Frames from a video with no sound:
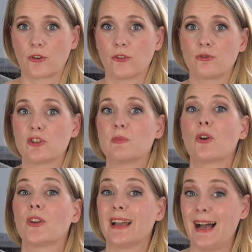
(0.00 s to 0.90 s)
so just
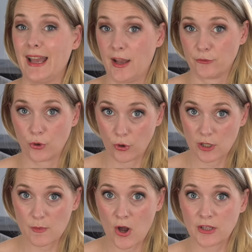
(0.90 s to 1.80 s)
because I haven't heard
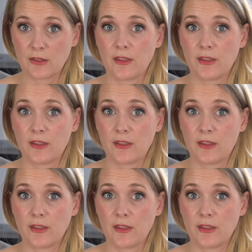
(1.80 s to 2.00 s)
about it,